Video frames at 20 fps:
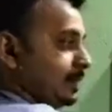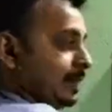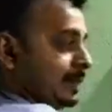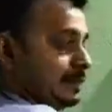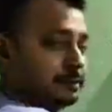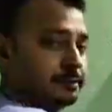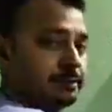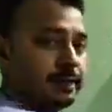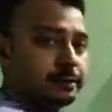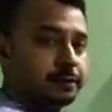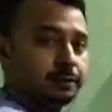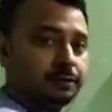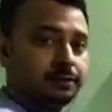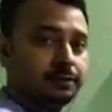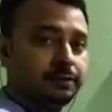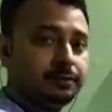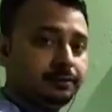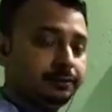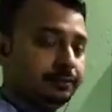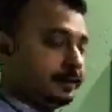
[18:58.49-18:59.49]
The
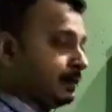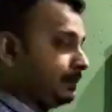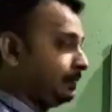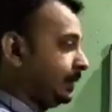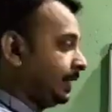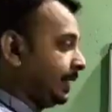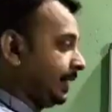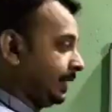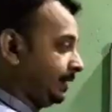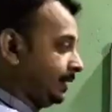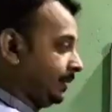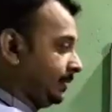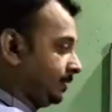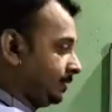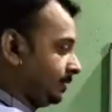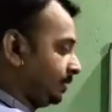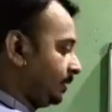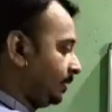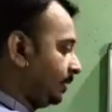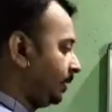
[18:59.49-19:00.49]
instruction will be like
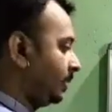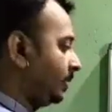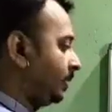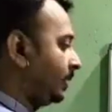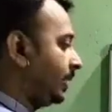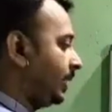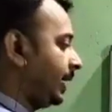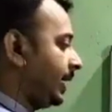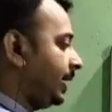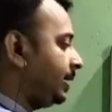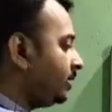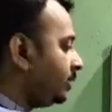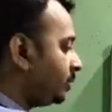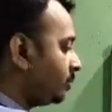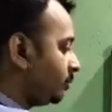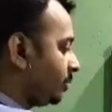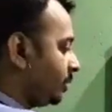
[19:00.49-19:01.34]
this and